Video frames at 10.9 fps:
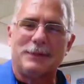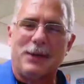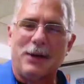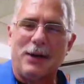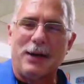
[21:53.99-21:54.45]

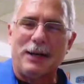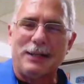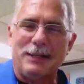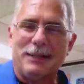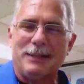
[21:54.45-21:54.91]
All right,
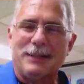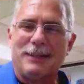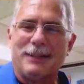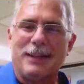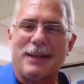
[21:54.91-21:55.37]

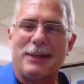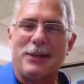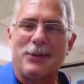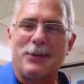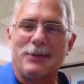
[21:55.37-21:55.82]
thank
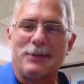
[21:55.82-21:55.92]
you.